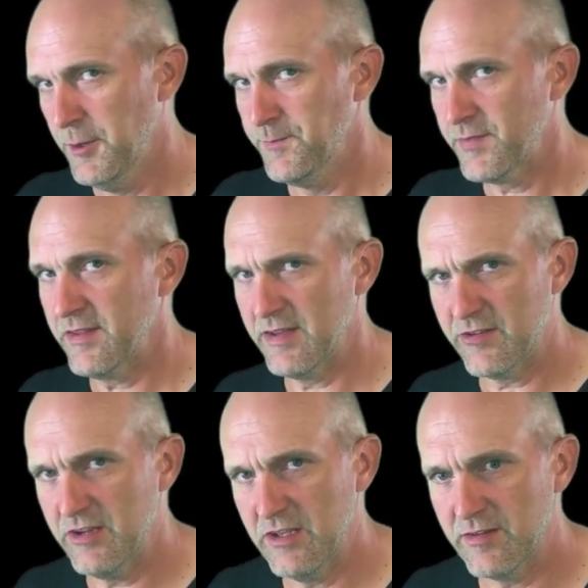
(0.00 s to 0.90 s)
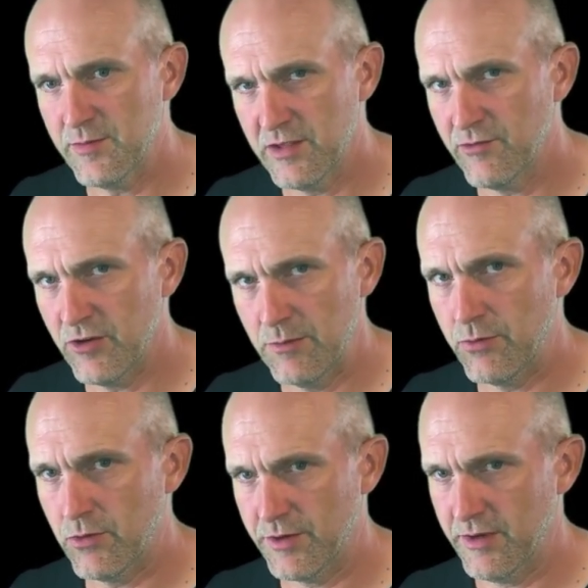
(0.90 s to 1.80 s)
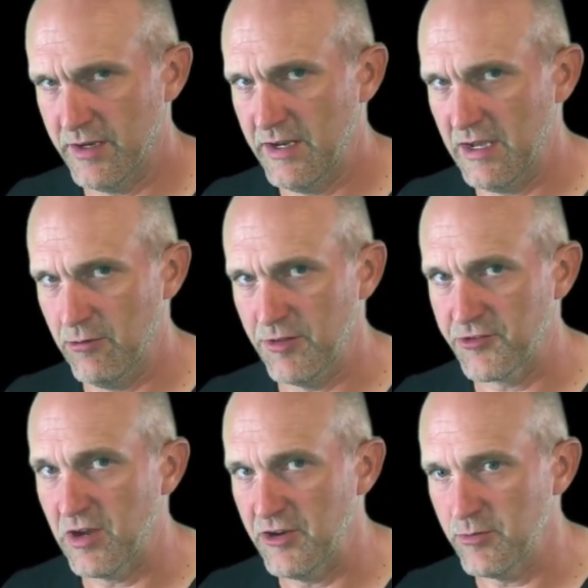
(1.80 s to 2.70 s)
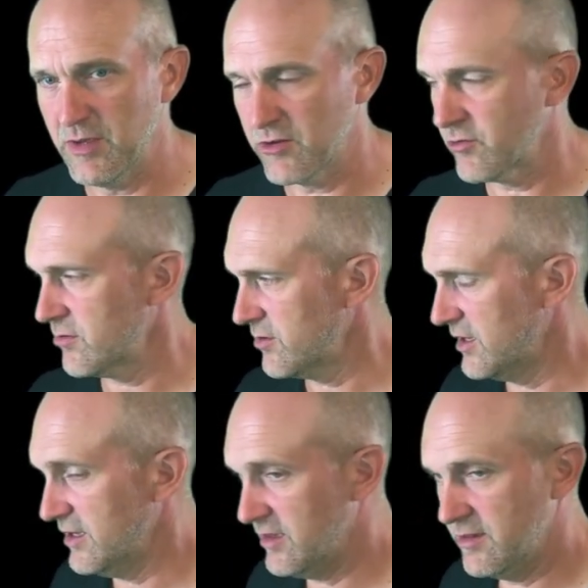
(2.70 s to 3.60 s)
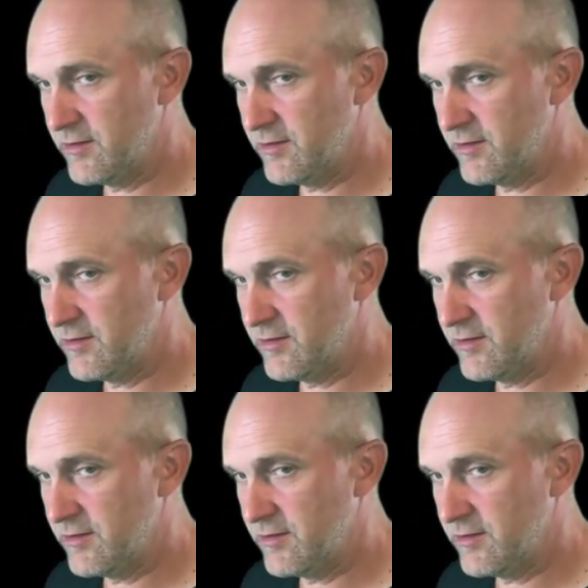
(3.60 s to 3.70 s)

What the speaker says: is actually something very important. And I will try to make sure that in this